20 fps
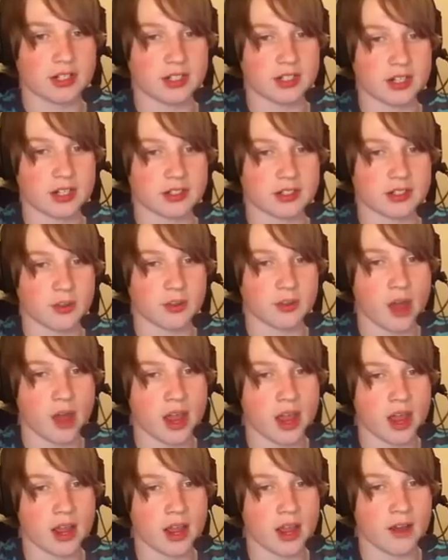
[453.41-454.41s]
This is
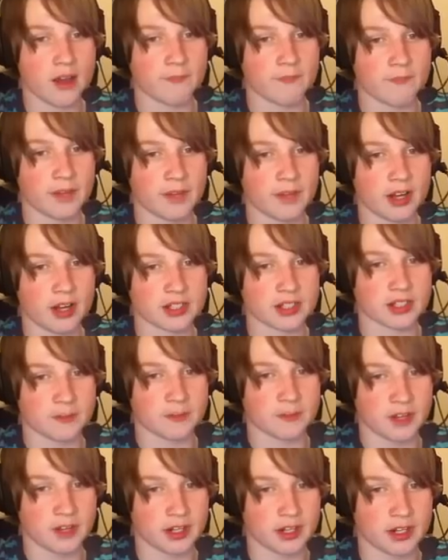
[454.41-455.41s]
the way of
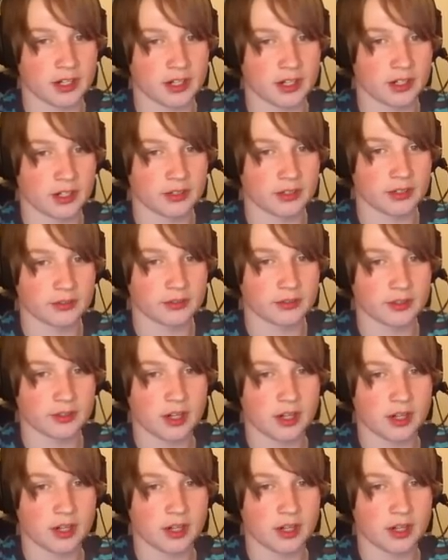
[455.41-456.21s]
philosophy.